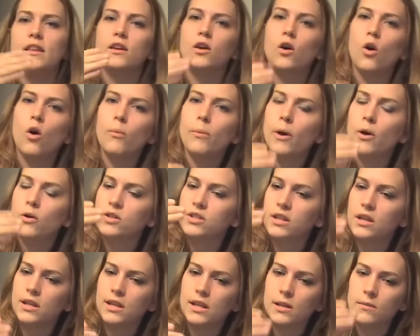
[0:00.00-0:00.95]
The
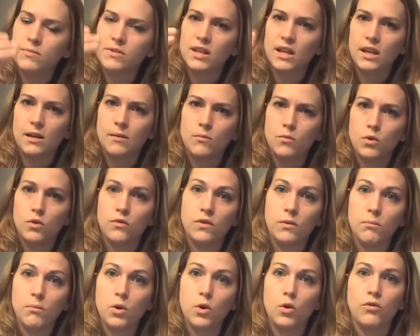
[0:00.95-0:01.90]
goalpost keeps getting moved
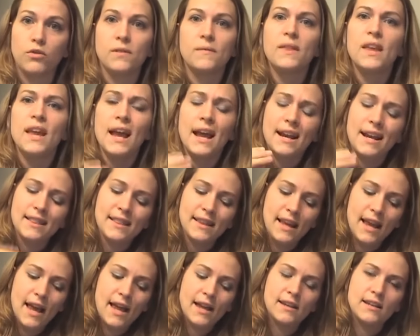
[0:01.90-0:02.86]
and moved. And at
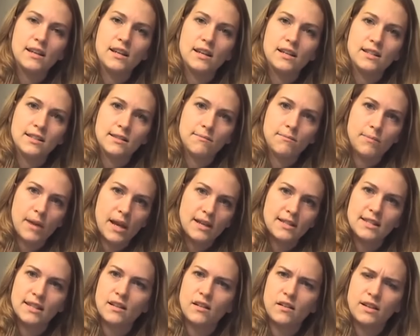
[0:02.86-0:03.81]
the end, it
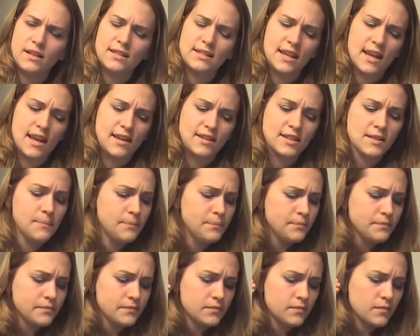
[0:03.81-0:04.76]
basically says
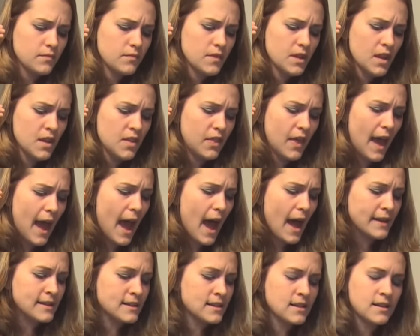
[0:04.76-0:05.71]

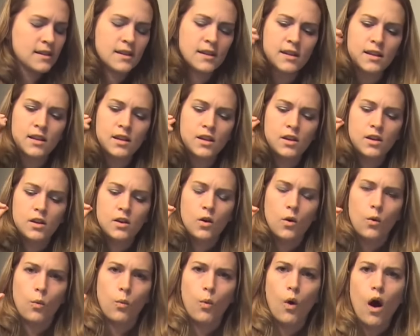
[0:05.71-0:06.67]
that
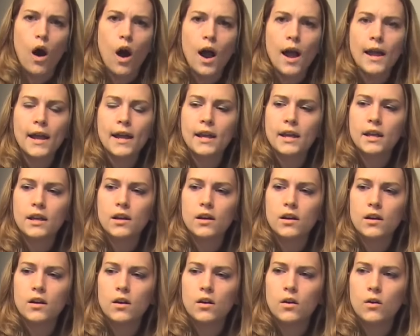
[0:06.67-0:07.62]
why,
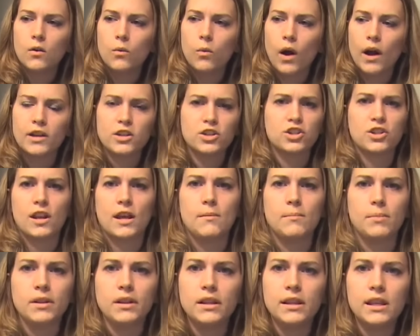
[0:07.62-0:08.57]
why should
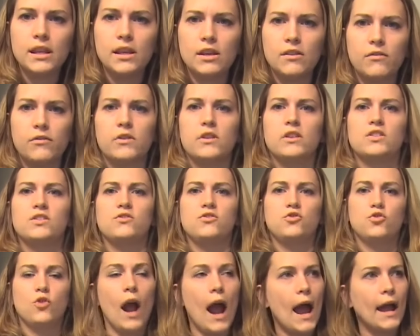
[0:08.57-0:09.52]
I believe this
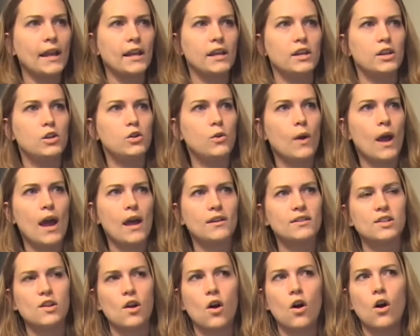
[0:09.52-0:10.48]
dragon who
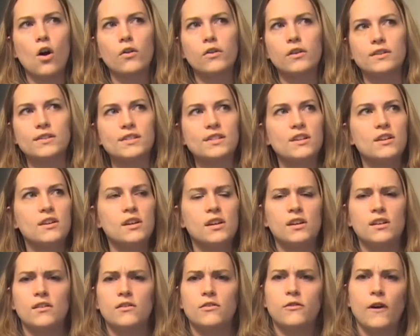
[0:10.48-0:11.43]
has all this
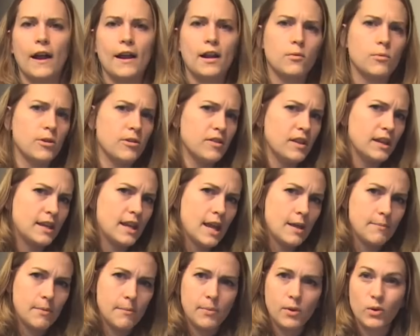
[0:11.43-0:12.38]
fire-breathing
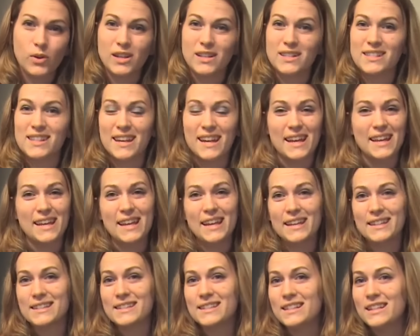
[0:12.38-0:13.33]
capabilities that I
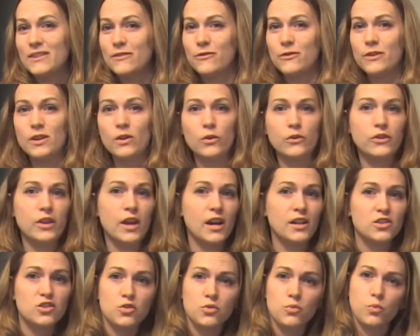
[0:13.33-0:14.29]
can't see, feel,
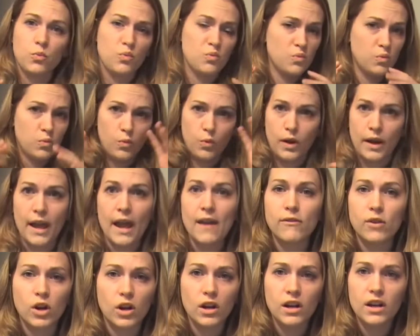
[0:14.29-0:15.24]
touch,
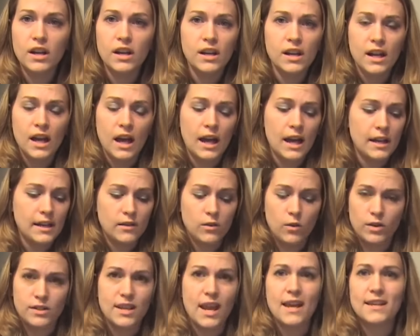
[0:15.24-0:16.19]
whatever, uh,
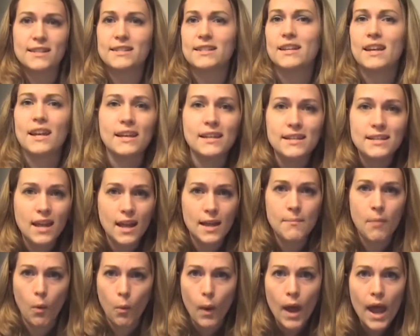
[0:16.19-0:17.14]
or test in any
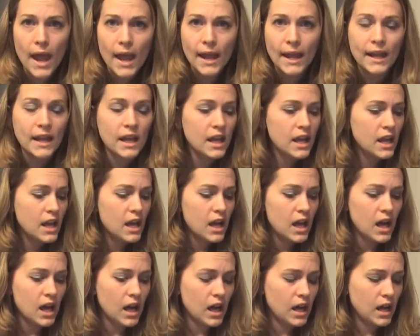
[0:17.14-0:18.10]
type of way,
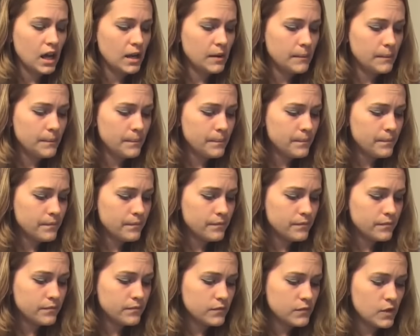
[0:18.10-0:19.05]
um,
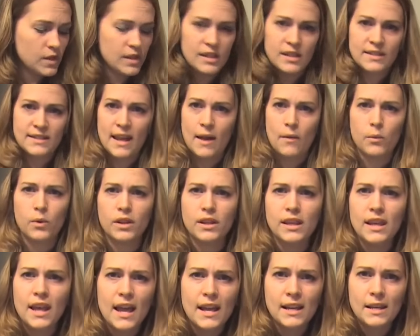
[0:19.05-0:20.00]
is that
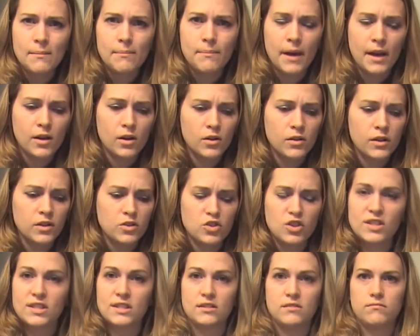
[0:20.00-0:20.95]
really any better than
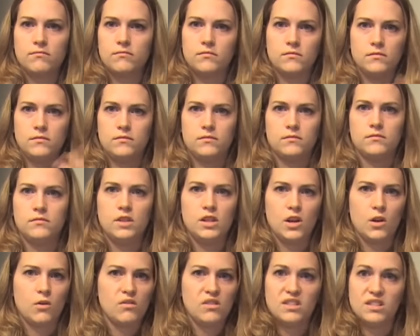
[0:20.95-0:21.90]
just
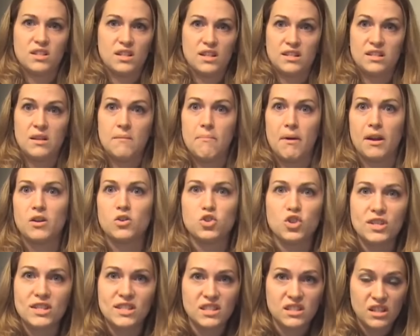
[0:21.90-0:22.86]
you know, is, isn't it better
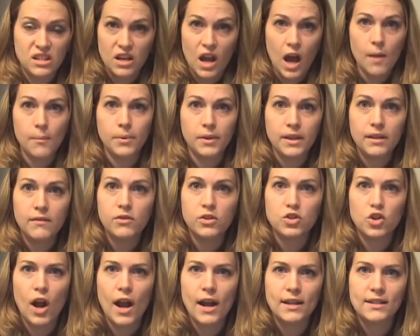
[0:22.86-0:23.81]
just to not believe
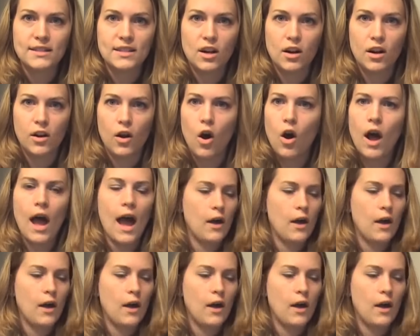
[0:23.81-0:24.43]
the dragon's there at all?